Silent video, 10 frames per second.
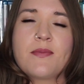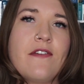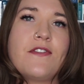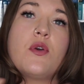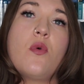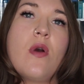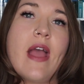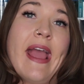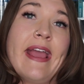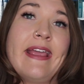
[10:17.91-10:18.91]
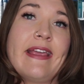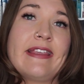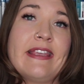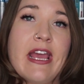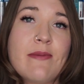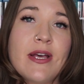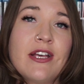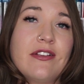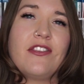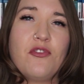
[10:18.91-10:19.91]
If you're a
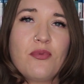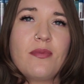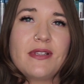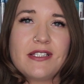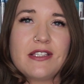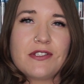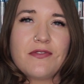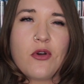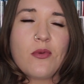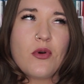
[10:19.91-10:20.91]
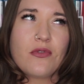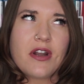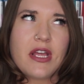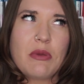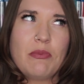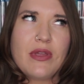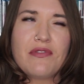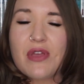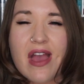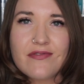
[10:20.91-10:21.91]
gamer, you've probably seen this film already, but
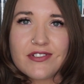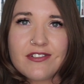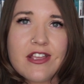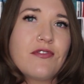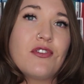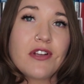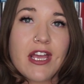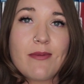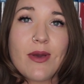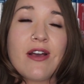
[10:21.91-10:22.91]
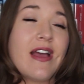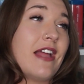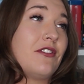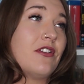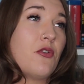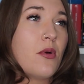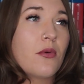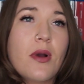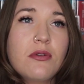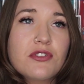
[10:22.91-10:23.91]
if you haven't, if you're a gamer and you love
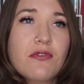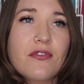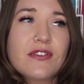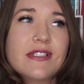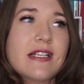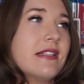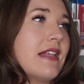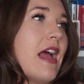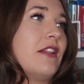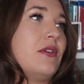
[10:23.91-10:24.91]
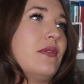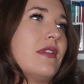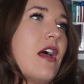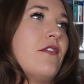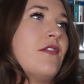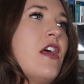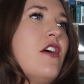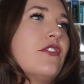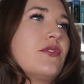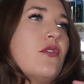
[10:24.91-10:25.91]
pop culture references and you love
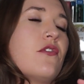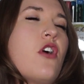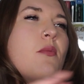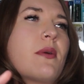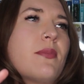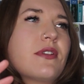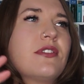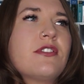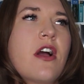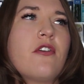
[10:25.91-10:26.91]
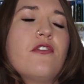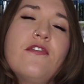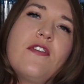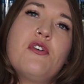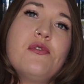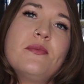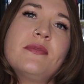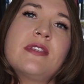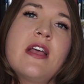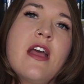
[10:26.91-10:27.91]
the sort of comic book style films,